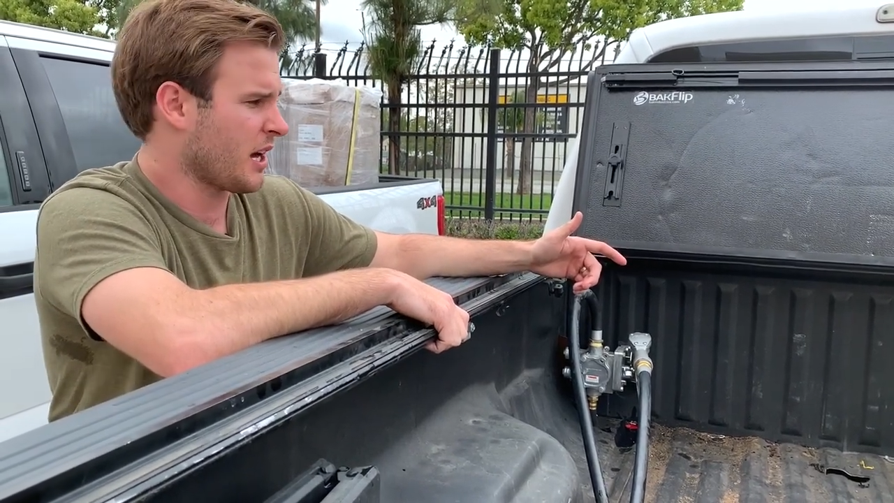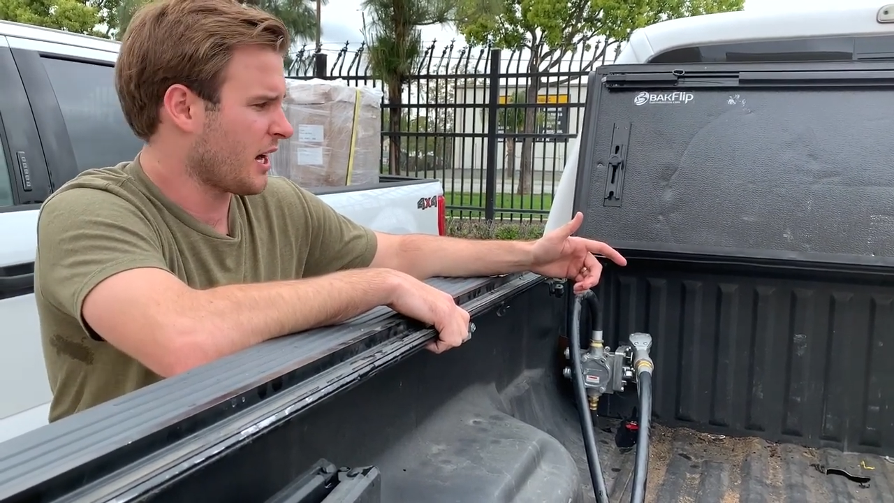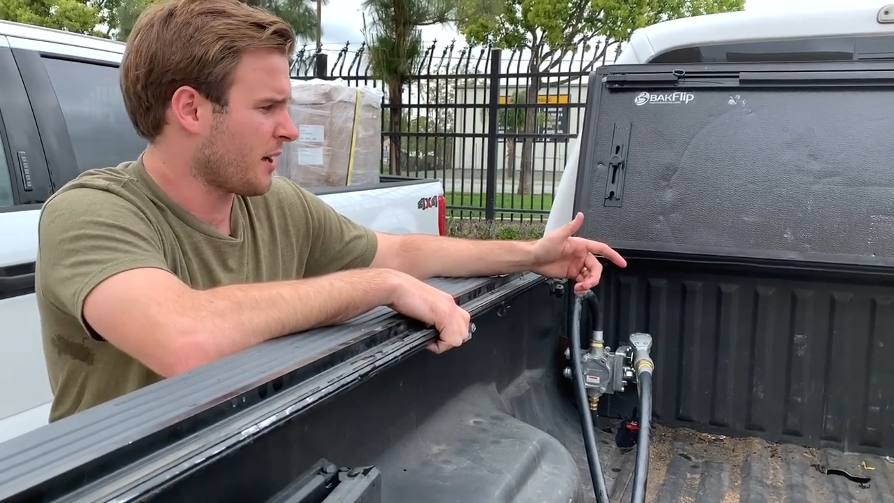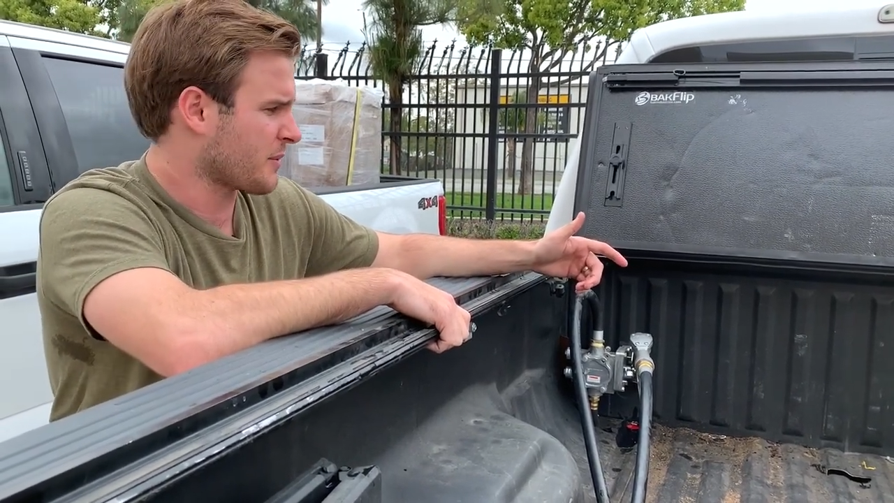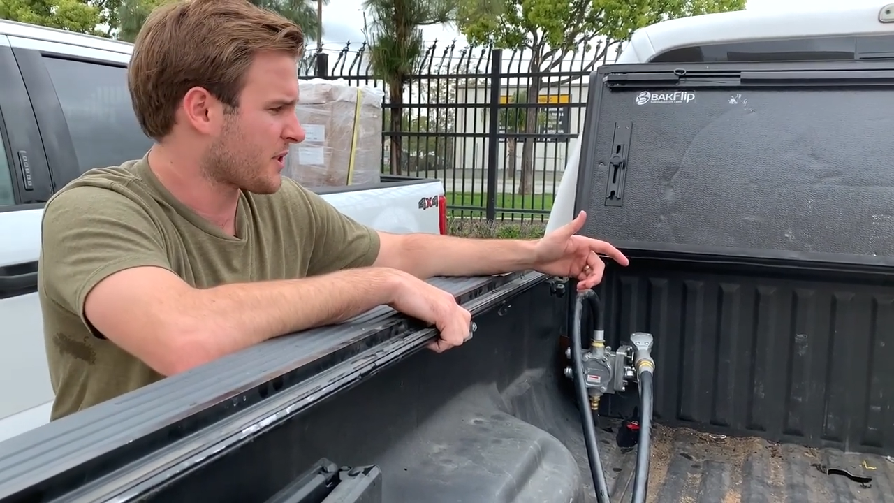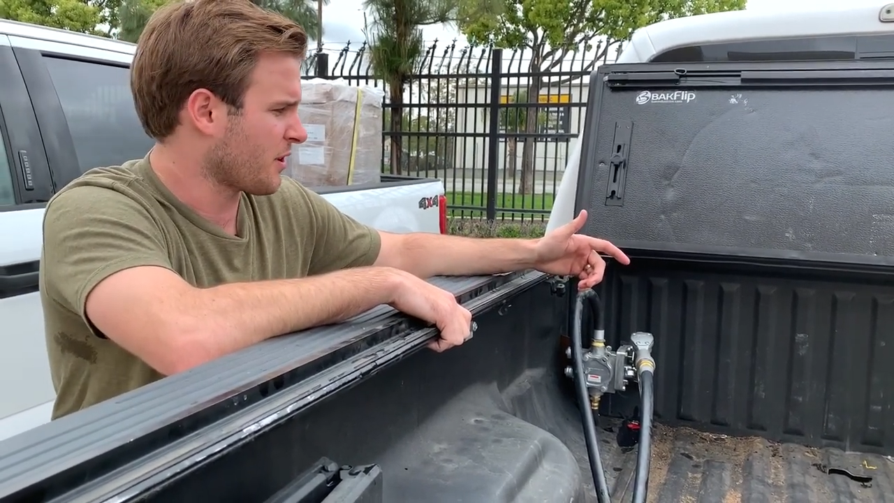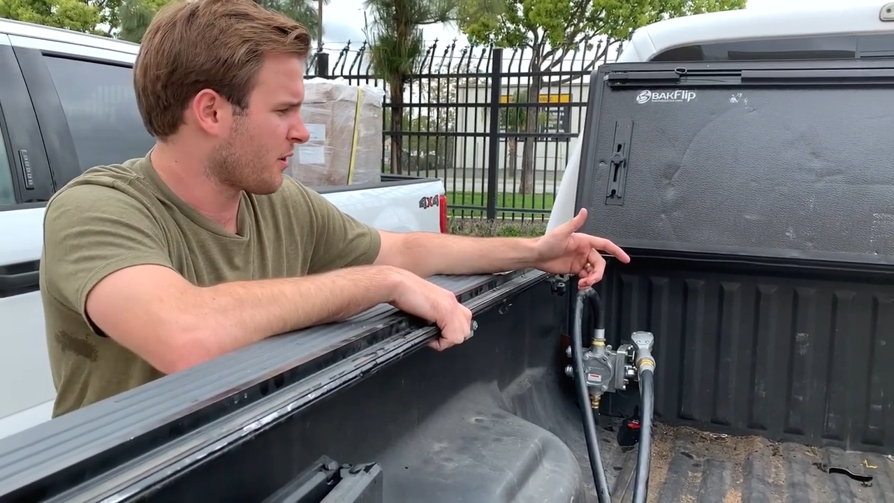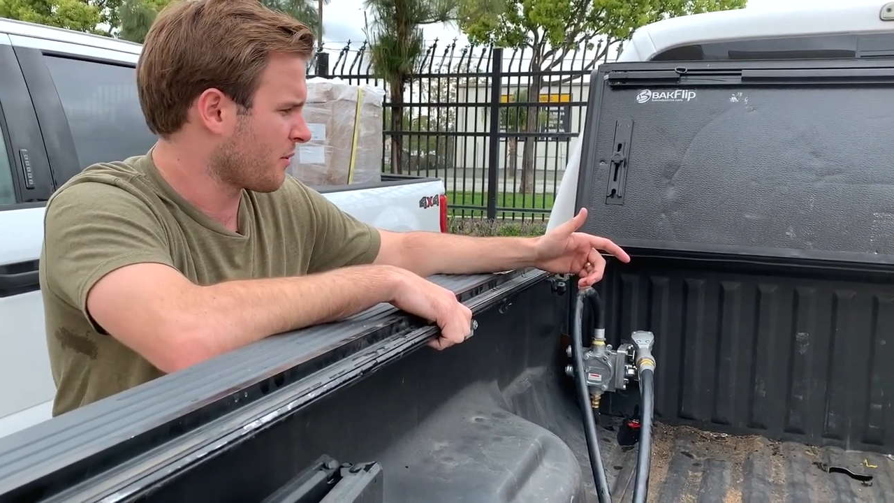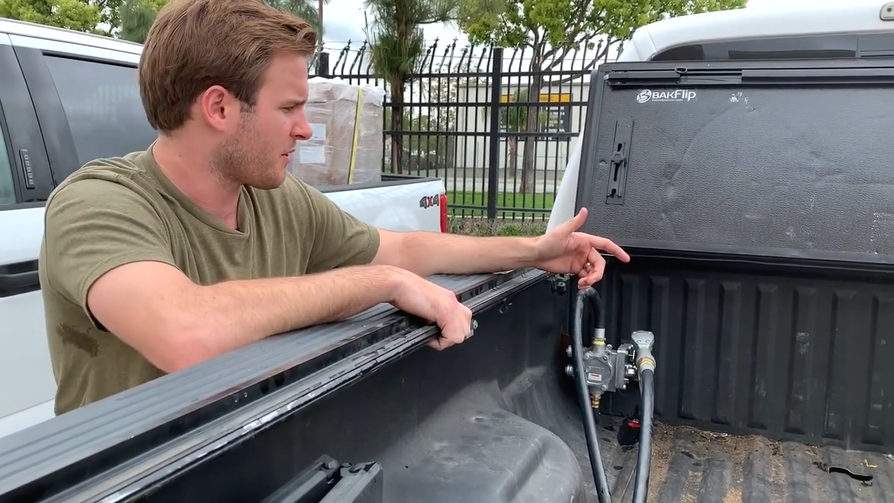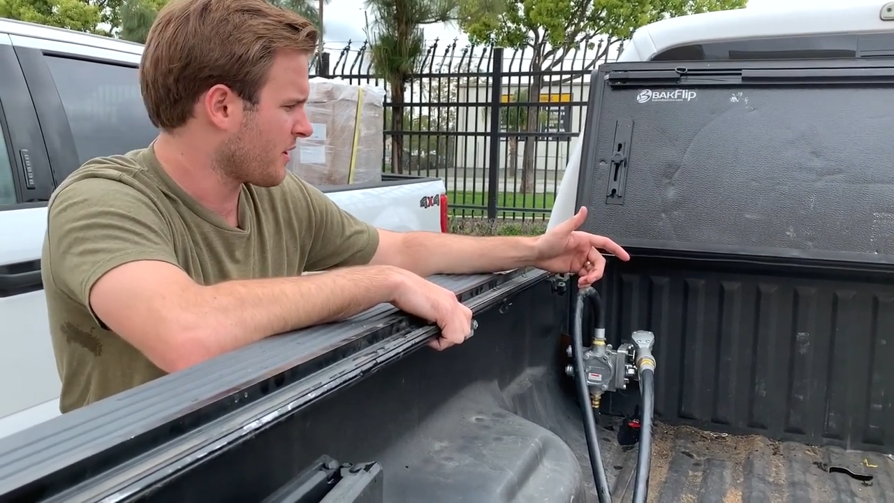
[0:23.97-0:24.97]
Um,
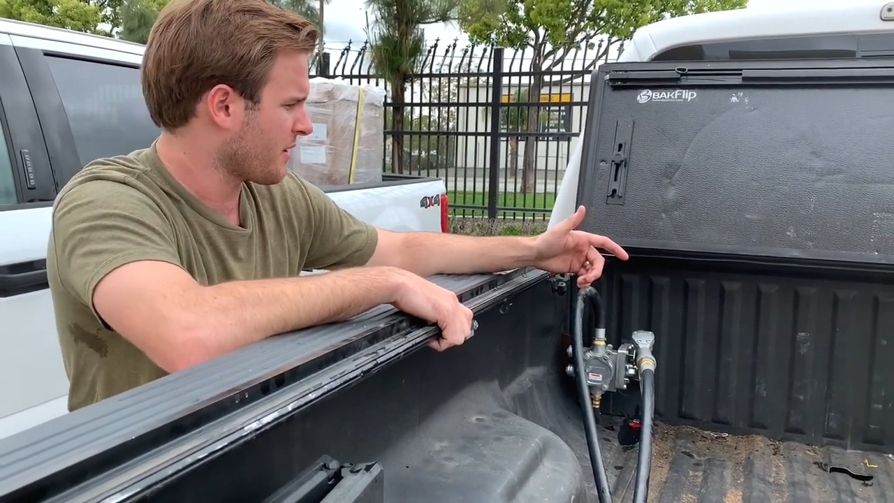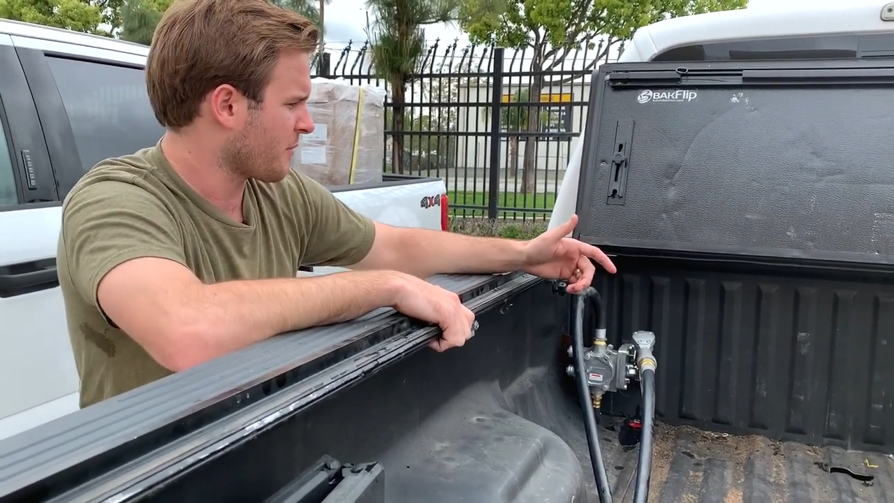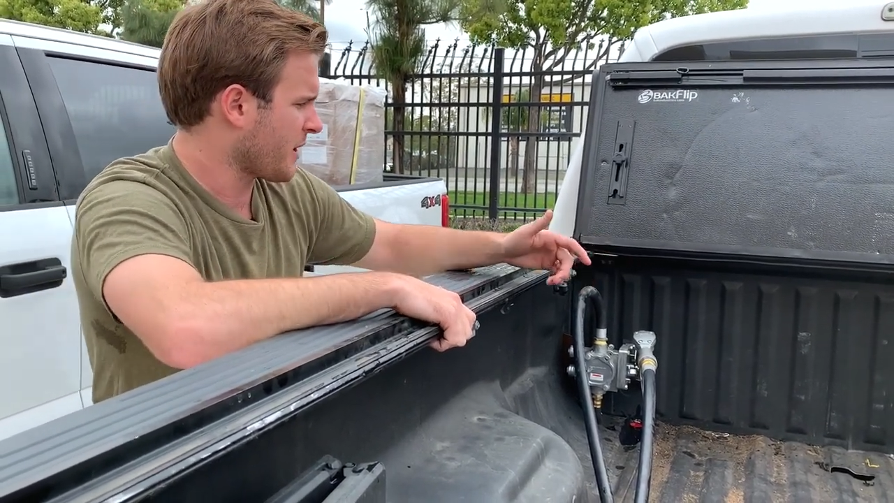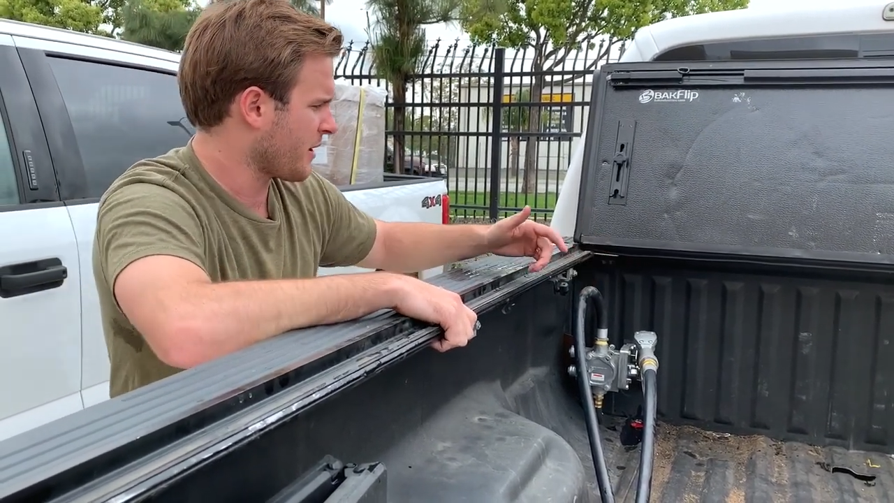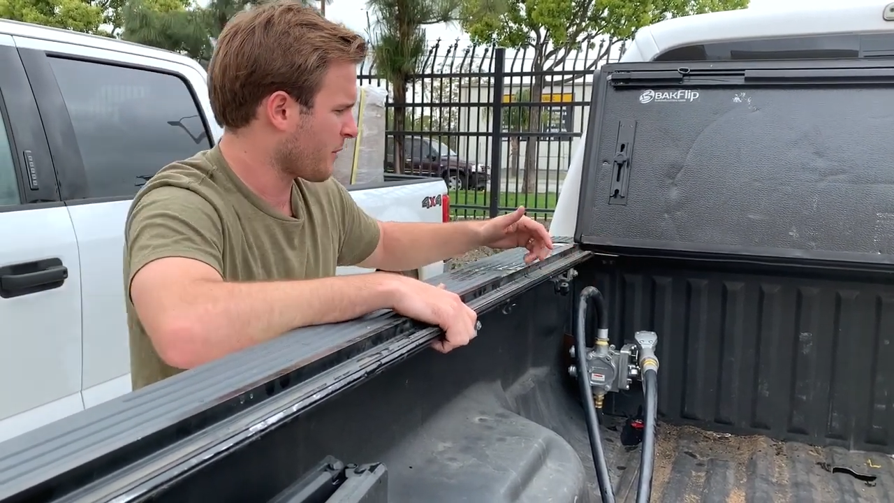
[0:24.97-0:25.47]
so the way it